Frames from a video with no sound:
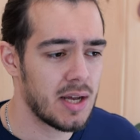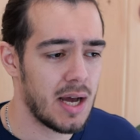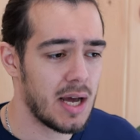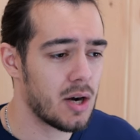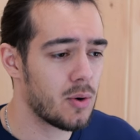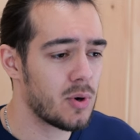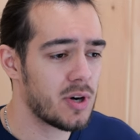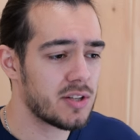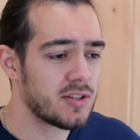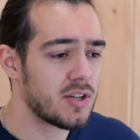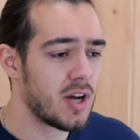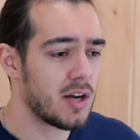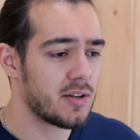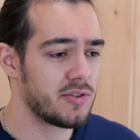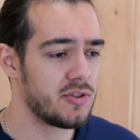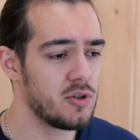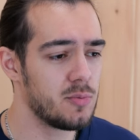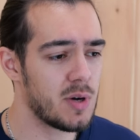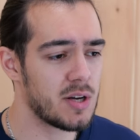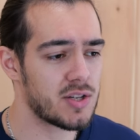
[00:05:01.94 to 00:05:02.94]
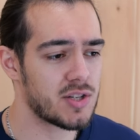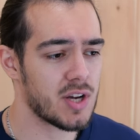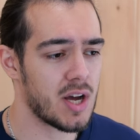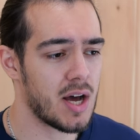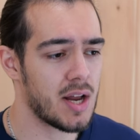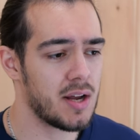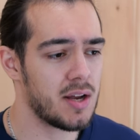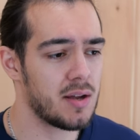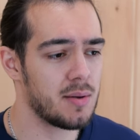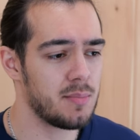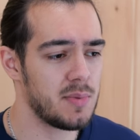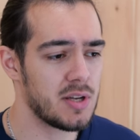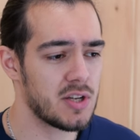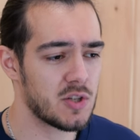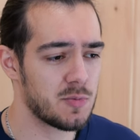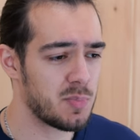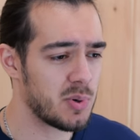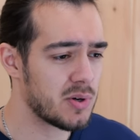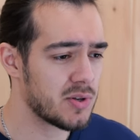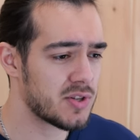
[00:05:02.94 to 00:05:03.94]
I don't want to talk too much on it
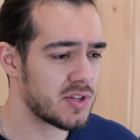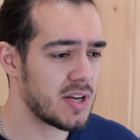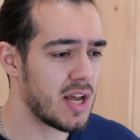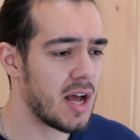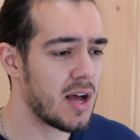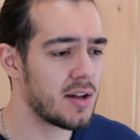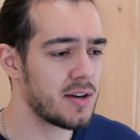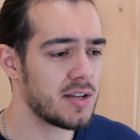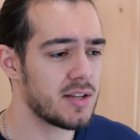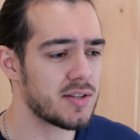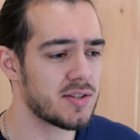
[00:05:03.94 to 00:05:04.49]
because personality